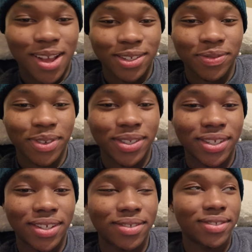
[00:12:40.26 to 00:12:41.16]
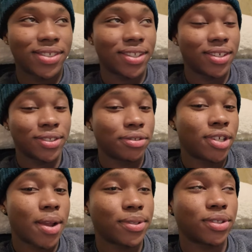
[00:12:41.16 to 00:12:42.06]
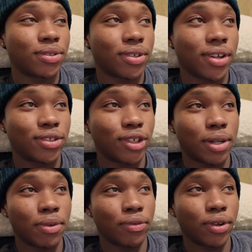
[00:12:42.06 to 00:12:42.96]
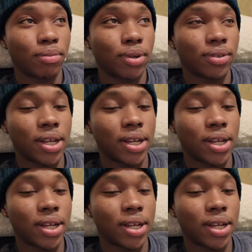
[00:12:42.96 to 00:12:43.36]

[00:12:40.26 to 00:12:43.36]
I was gonna say, shit, there's no chops, there's no cuts. You gotta be real, bro.